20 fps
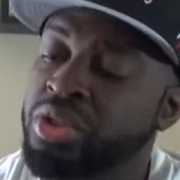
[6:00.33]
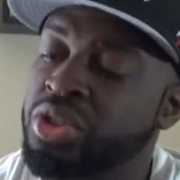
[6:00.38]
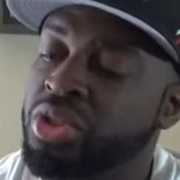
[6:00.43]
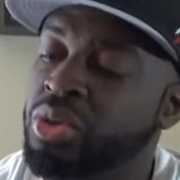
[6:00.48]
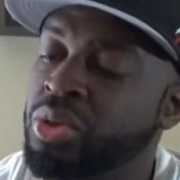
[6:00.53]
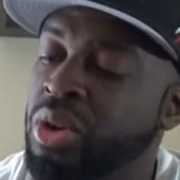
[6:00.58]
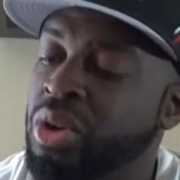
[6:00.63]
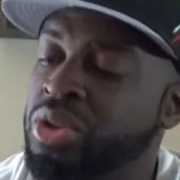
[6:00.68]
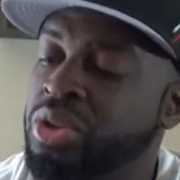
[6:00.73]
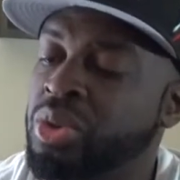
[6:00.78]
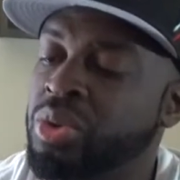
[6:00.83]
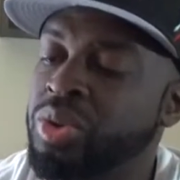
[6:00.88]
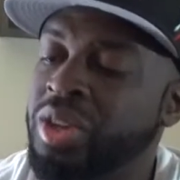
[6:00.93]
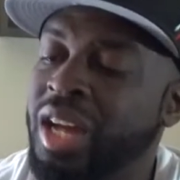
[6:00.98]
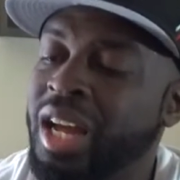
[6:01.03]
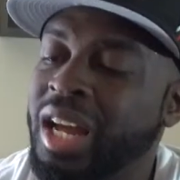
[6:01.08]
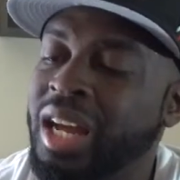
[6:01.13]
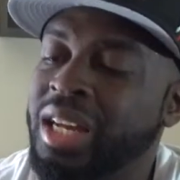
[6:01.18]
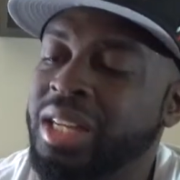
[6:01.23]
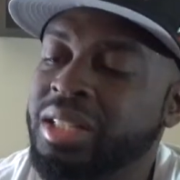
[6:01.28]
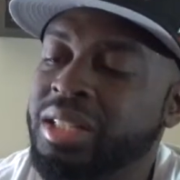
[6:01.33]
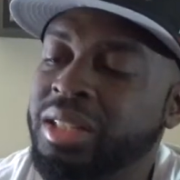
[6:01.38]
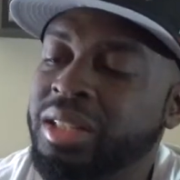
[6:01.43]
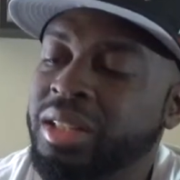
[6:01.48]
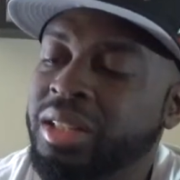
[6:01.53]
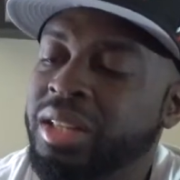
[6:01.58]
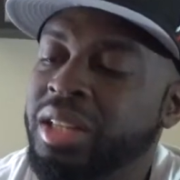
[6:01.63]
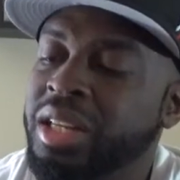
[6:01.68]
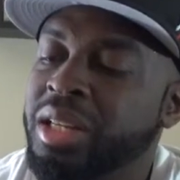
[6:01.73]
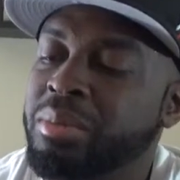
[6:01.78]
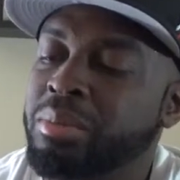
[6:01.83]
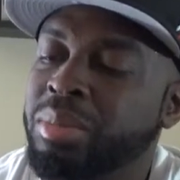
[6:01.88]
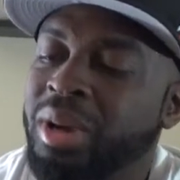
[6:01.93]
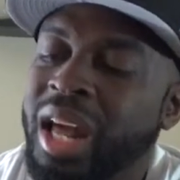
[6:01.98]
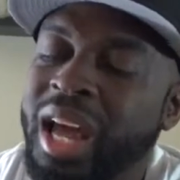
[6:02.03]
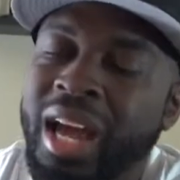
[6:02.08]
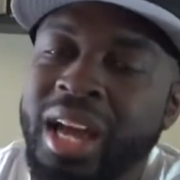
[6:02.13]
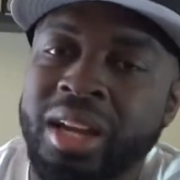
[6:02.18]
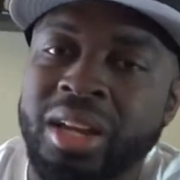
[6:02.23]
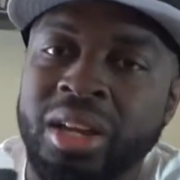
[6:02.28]
shoe, also, guys, in
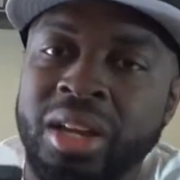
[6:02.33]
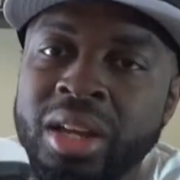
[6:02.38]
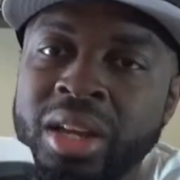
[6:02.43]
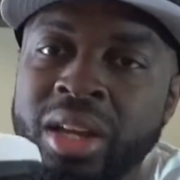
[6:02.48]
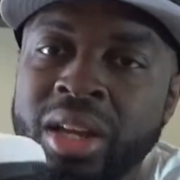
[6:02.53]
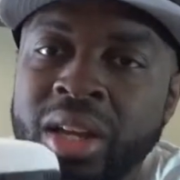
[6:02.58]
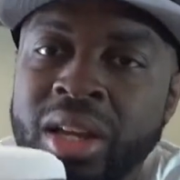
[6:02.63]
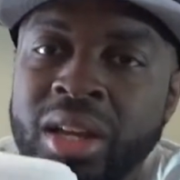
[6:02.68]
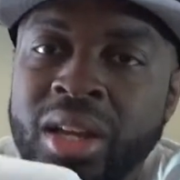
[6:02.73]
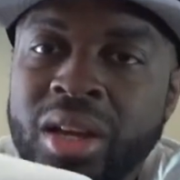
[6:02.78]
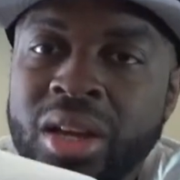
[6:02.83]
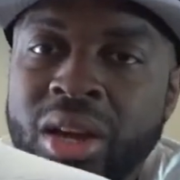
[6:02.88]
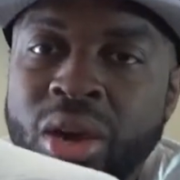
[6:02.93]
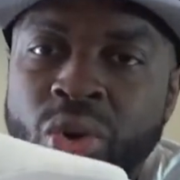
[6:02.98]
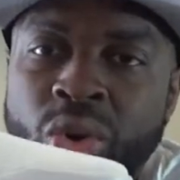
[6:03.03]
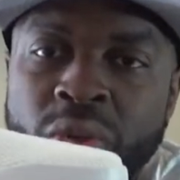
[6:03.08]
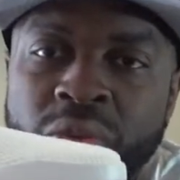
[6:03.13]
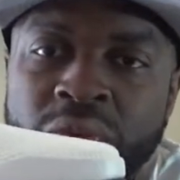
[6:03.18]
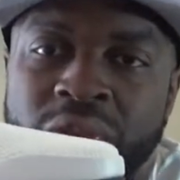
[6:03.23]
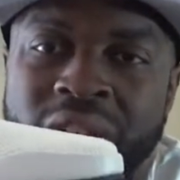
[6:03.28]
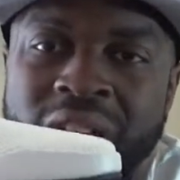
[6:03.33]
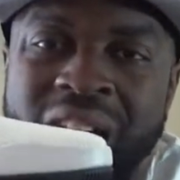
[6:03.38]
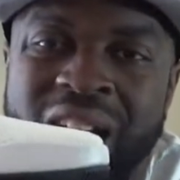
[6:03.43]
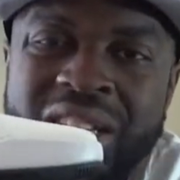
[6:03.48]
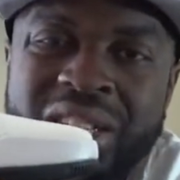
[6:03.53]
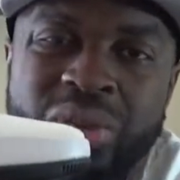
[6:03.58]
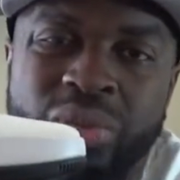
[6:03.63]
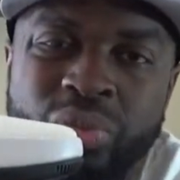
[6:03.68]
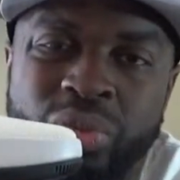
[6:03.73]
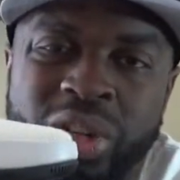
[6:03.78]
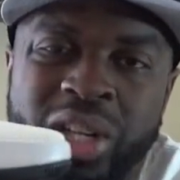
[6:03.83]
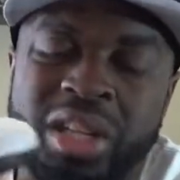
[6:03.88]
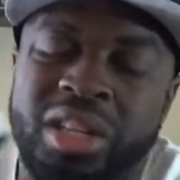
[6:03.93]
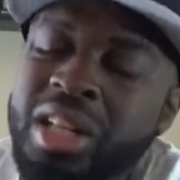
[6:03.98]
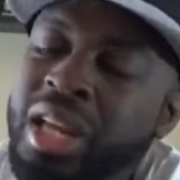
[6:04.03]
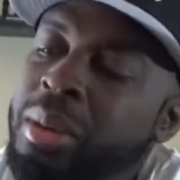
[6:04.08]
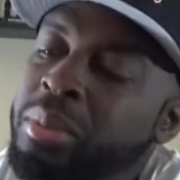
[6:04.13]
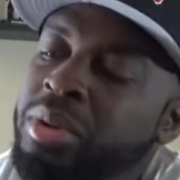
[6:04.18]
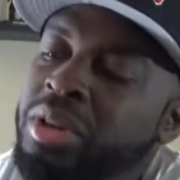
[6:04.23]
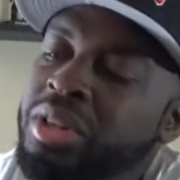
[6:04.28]
black. I don't know if you guys can read
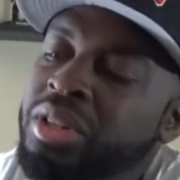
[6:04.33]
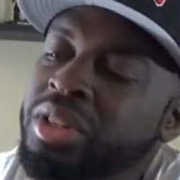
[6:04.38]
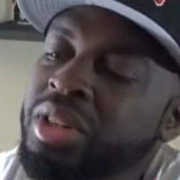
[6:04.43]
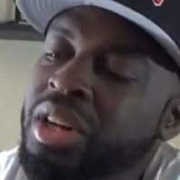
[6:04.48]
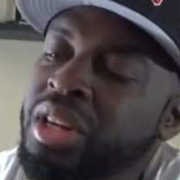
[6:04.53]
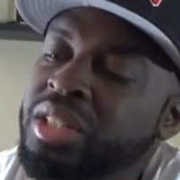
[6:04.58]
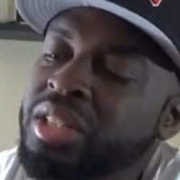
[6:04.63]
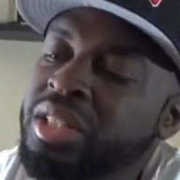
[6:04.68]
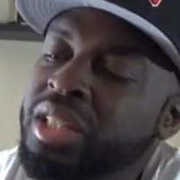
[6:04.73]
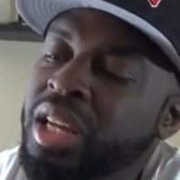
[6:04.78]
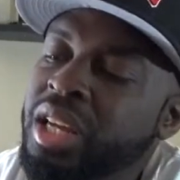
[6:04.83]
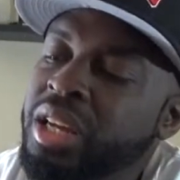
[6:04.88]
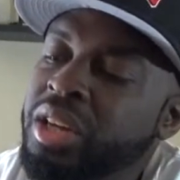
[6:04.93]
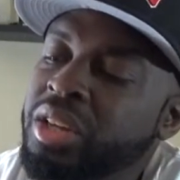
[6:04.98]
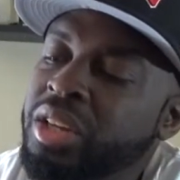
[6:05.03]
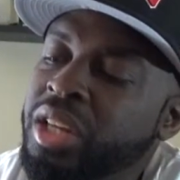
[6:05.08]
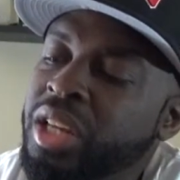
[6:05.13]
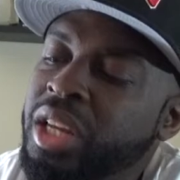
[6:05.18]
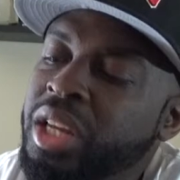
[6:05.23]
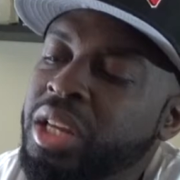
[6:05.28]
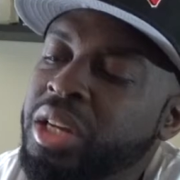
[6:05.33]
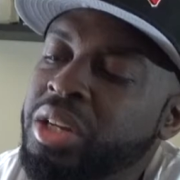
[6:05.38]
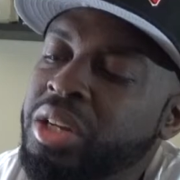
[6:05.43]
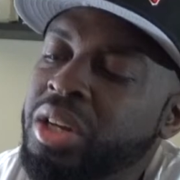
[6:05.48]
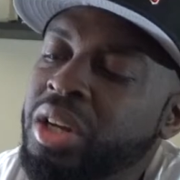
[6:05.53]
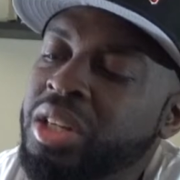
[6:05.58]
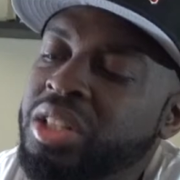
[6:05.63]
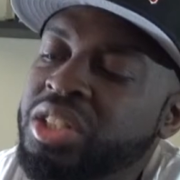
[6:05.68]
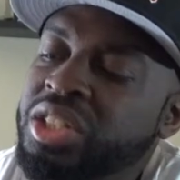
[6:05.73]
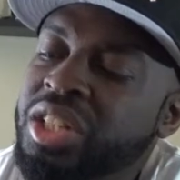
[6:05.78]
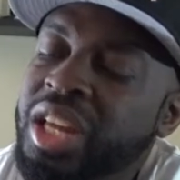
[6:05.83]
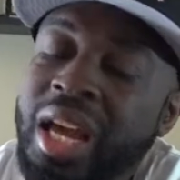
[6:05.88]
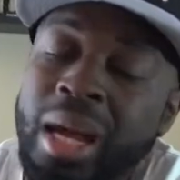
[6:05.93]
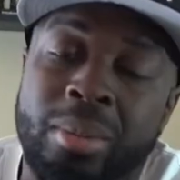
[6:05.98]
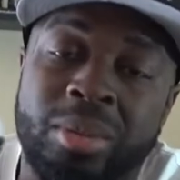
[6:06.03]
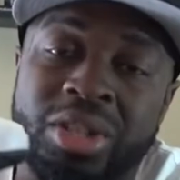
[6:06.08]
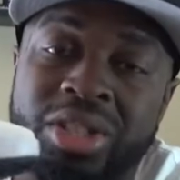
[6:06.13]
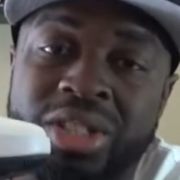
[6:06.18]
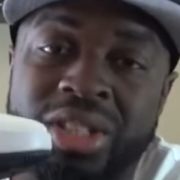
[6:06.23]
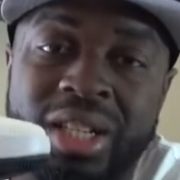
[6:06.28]
that, but it does say, again,
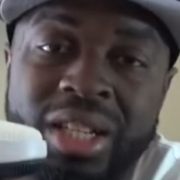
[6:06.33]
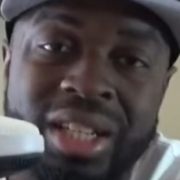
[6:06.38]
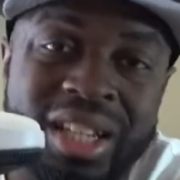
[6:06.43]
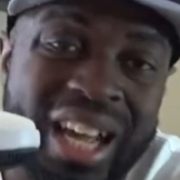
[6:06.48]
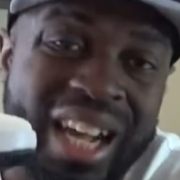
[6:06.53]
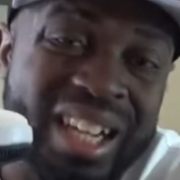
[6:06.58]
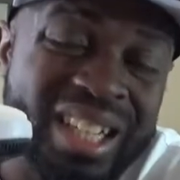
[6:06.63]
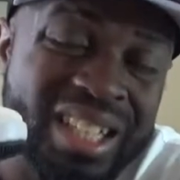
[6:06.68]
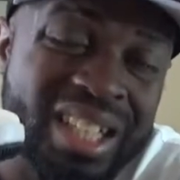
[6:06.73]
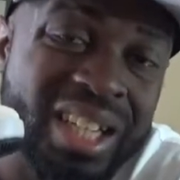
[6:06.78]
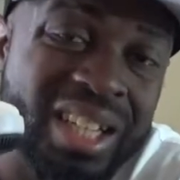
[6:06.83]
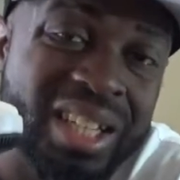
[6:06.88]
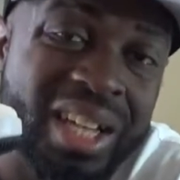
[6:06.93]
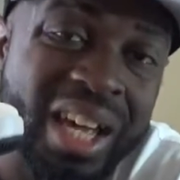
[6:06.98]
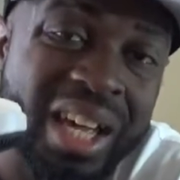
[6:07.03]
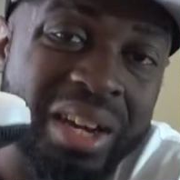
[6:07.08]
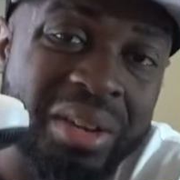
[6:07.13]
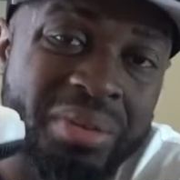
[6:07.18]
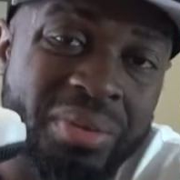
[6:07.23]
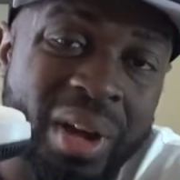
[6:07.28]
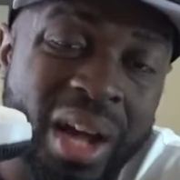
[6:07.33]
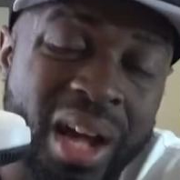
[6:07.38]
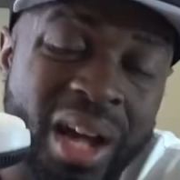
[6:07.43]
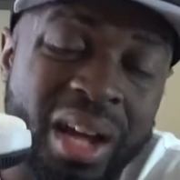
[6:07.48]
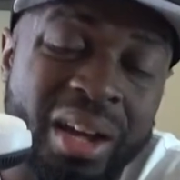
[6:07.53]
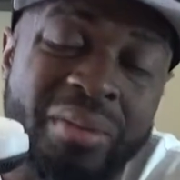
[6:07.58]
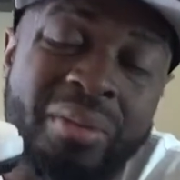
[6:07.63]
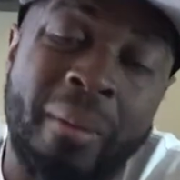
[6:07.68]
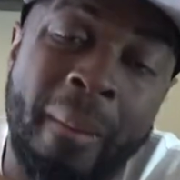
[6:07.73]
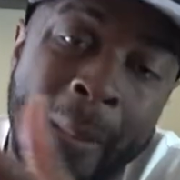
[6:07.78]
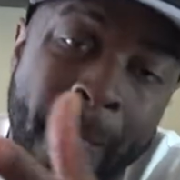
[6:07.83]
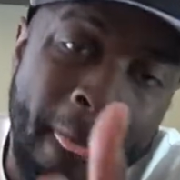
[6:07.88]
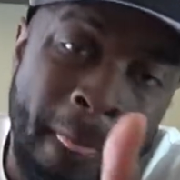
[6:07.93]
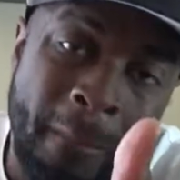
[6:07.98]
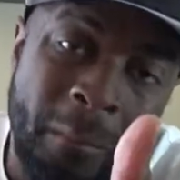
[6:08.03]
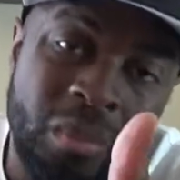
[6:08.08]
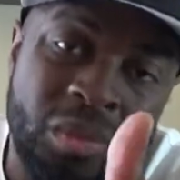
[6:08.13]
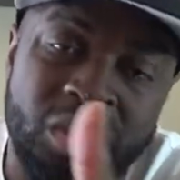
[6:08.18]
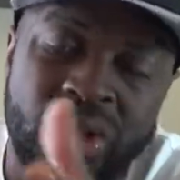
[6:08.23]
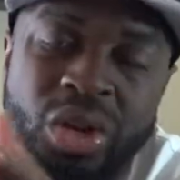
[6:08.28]
established 1985.
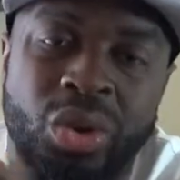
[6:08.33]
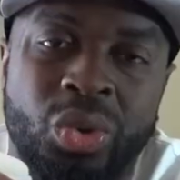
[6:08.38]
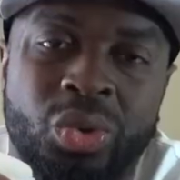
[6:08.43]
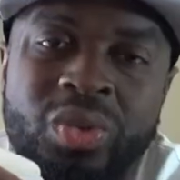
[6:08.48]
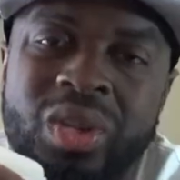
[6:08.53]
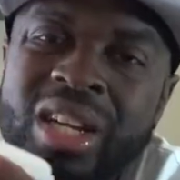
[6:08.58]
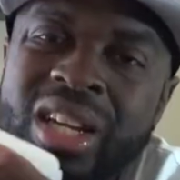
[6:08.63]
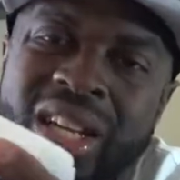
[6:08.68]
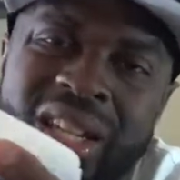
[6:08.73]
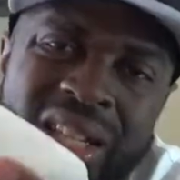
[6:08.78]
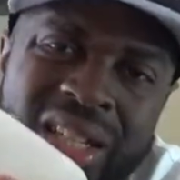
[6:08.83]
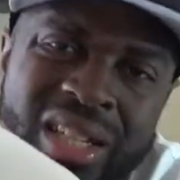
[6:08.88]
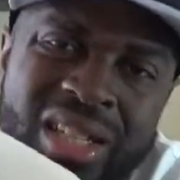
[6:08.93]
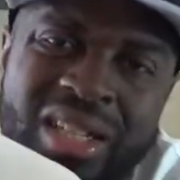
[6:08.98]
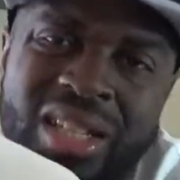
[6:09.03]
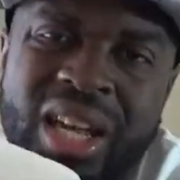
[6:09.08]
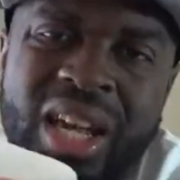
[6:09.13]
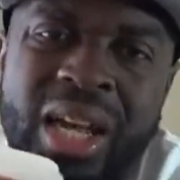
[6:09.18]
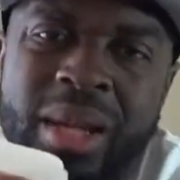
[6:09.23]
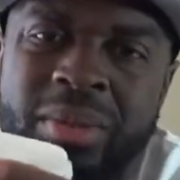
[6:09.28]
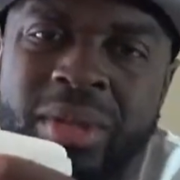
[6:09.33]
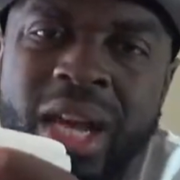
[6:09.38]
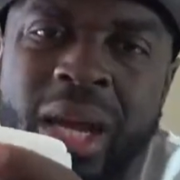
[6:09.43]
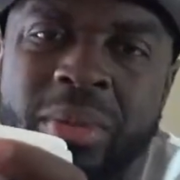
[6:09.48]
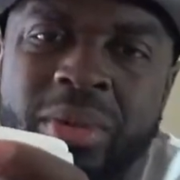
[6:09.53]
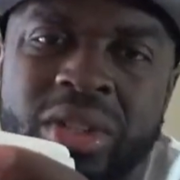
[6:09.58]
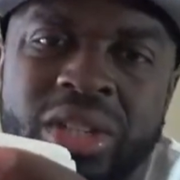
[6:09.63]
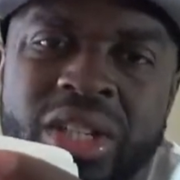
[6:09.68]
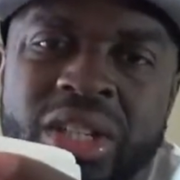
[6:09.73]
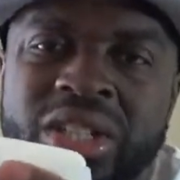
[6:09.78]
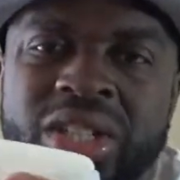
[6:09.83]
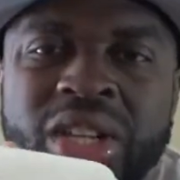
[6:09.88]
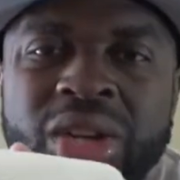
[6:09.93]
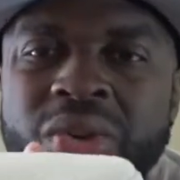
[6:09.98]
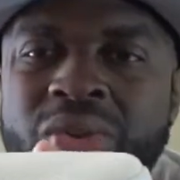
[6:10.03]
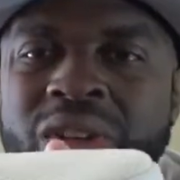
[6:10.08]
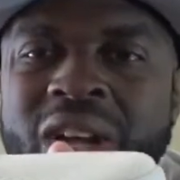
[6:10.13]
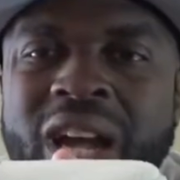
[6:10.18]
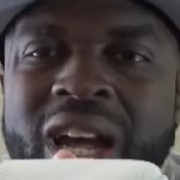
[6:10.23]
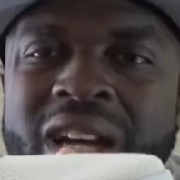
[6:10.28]
So the same type of
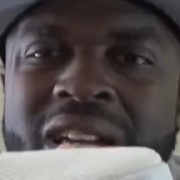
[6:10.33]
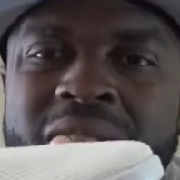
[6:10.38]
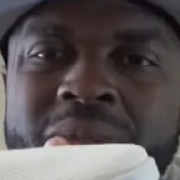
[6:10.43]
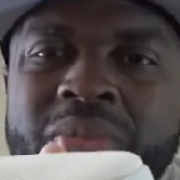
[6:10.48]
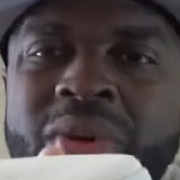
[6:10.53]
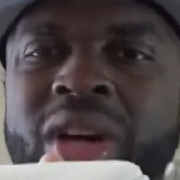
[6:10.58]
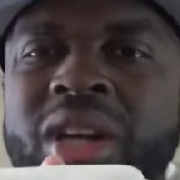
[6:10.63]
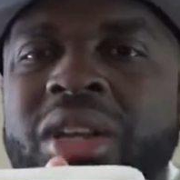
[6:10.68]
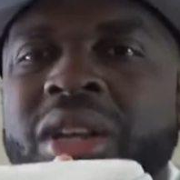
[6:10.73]
detail, guys, but